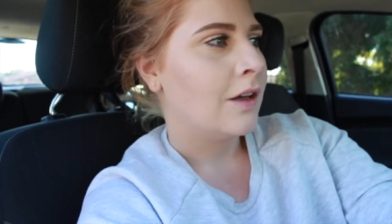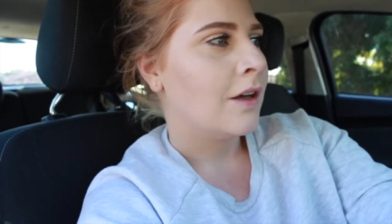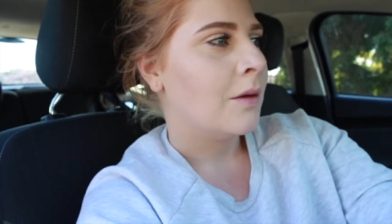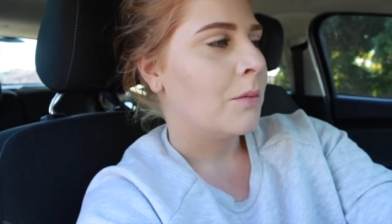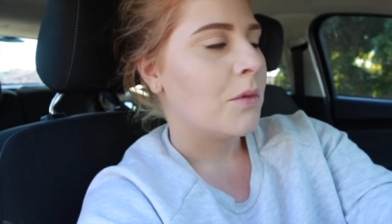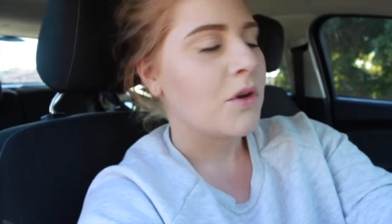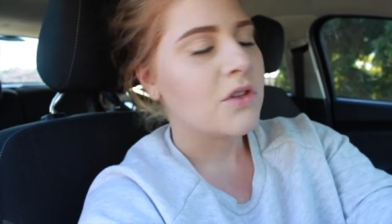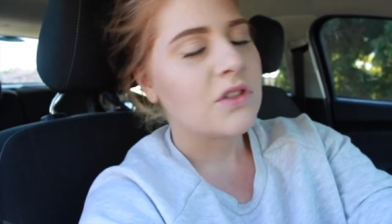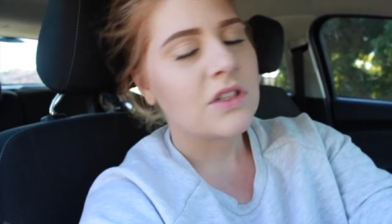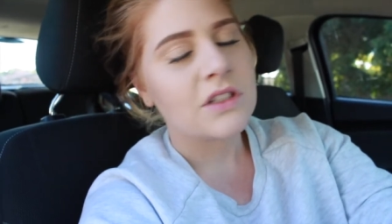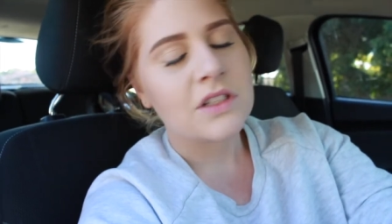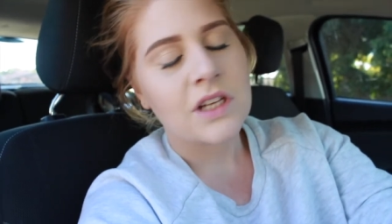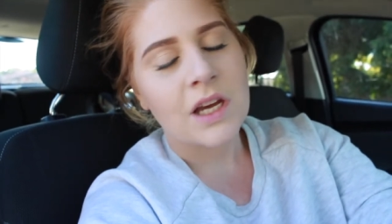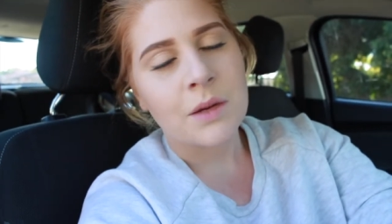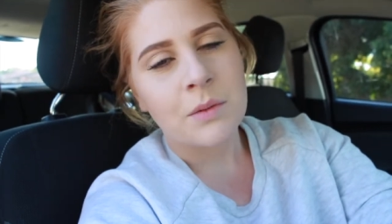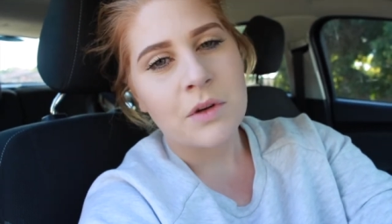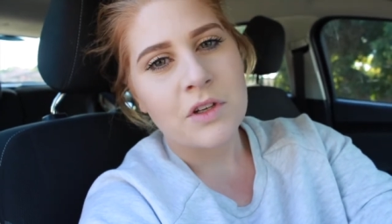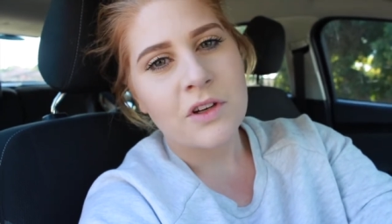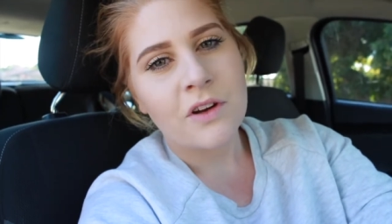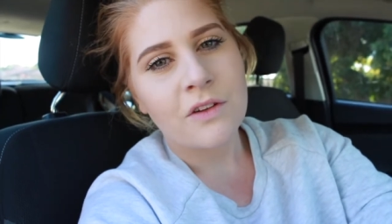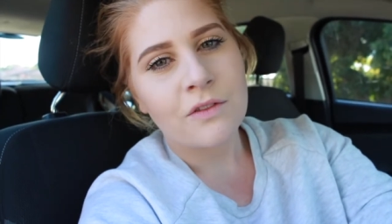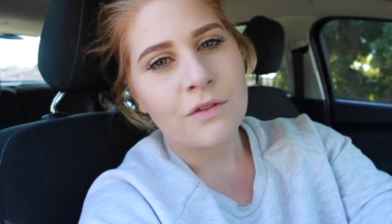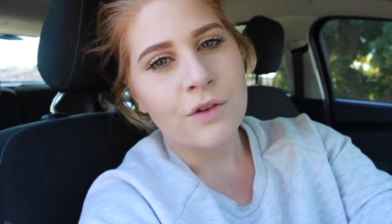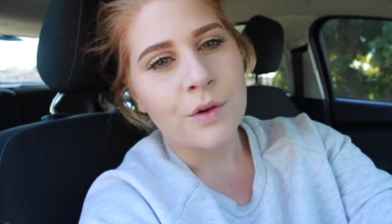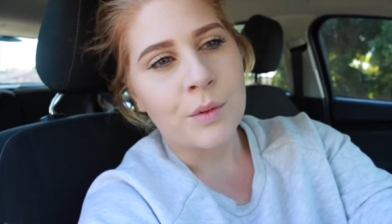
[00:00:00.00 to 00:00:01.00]
Most of the time I
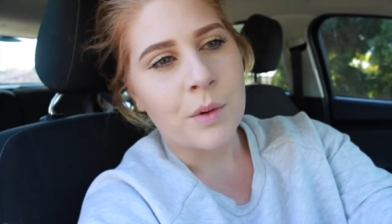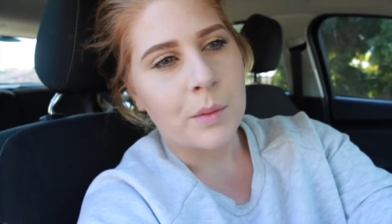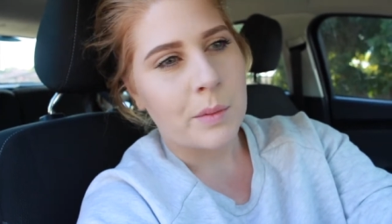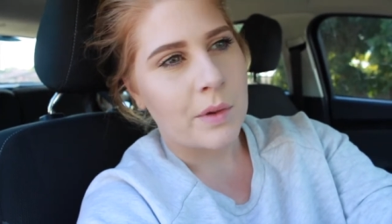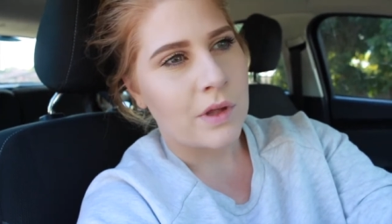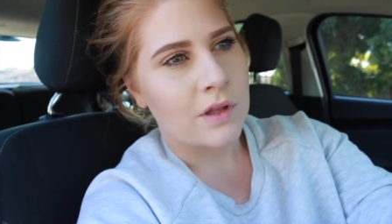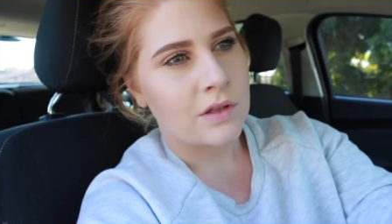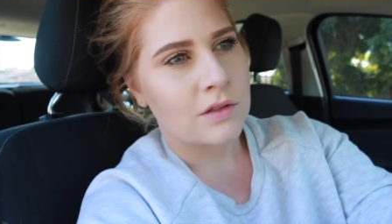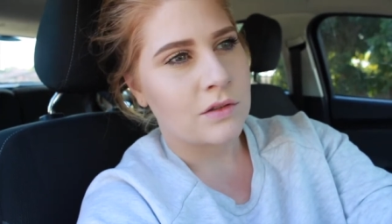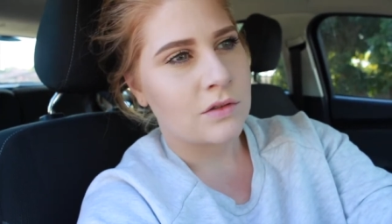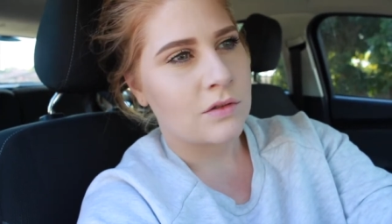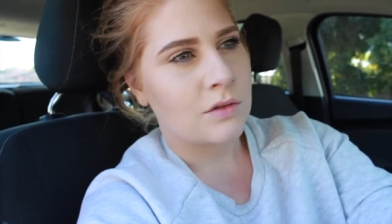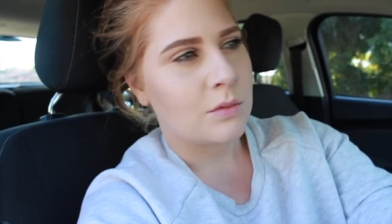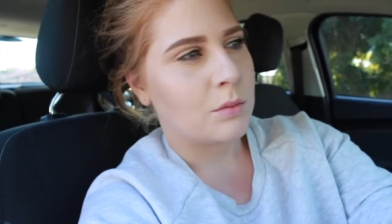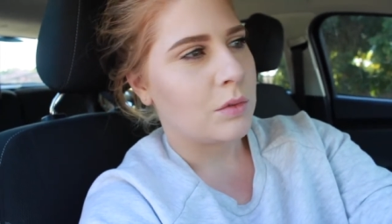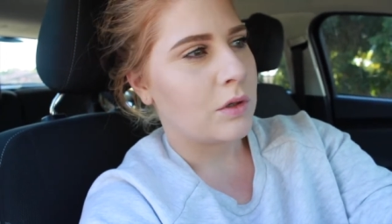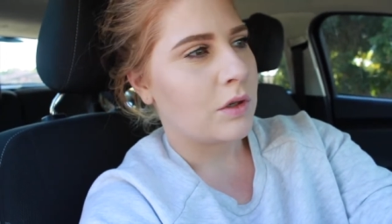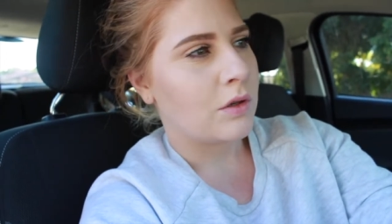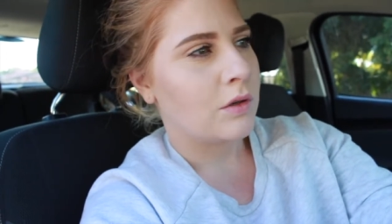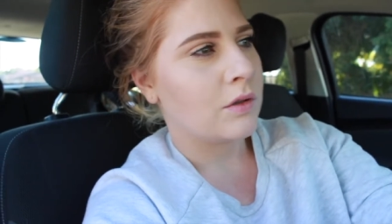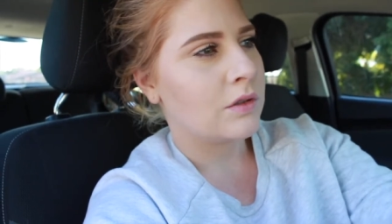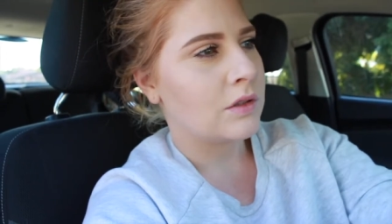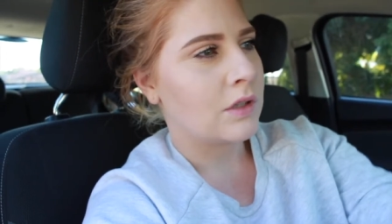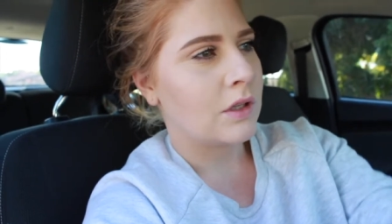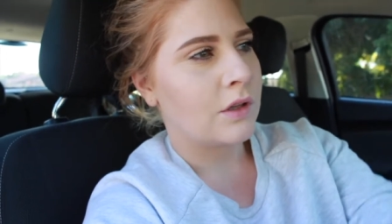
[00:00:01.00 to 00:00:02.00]
don't film at Mother's Group
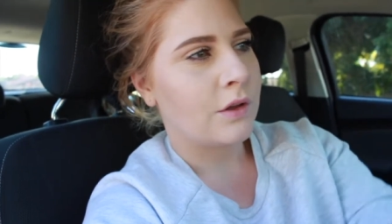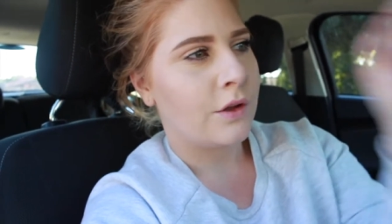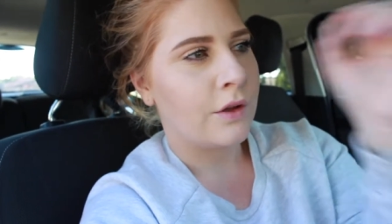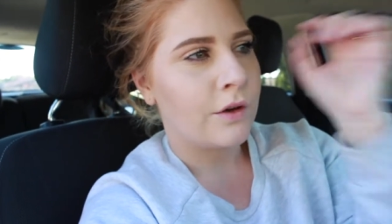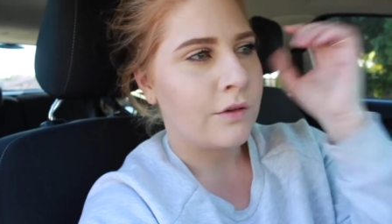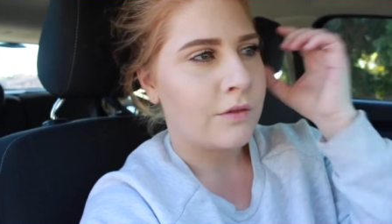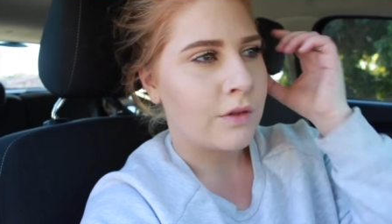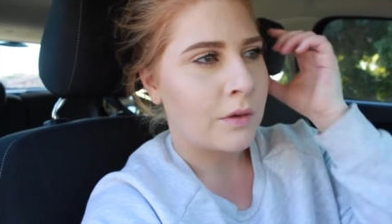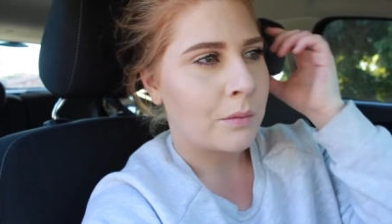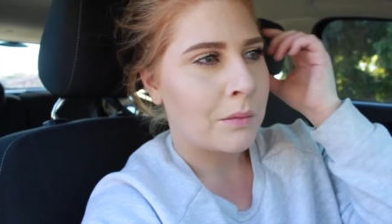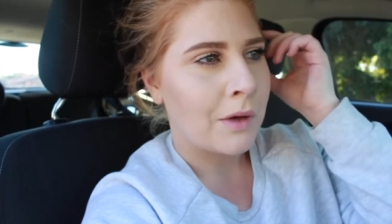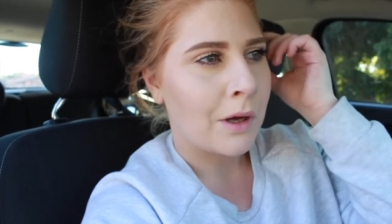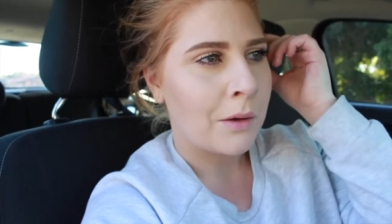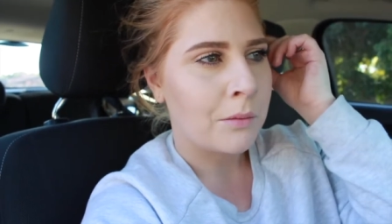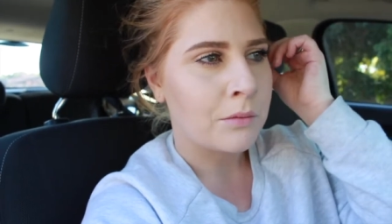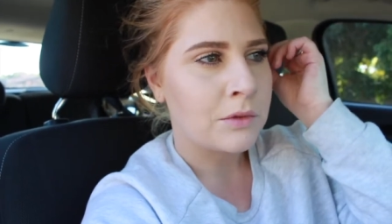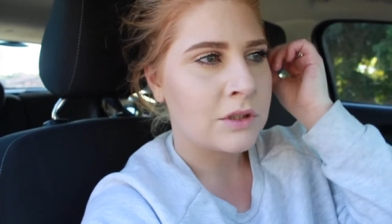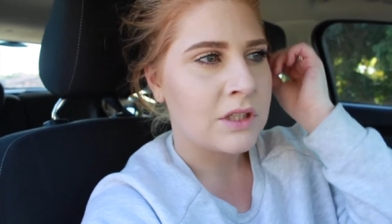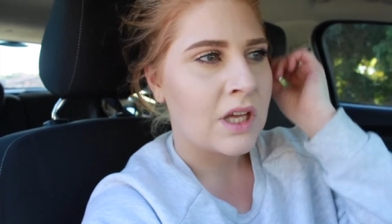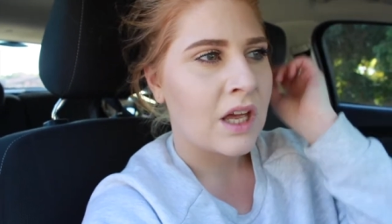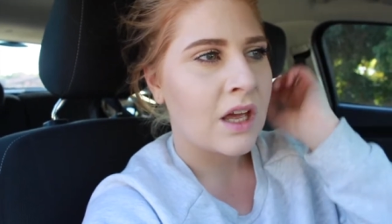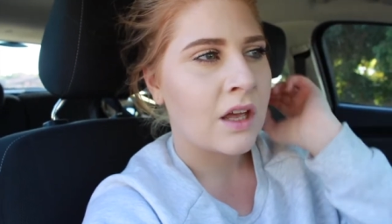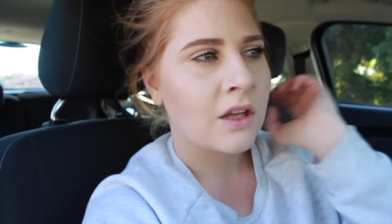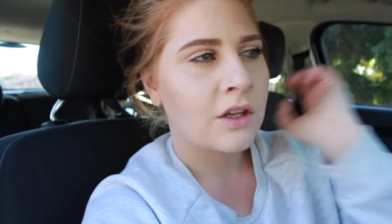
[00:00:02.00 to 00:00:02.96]
because a lot of the mums,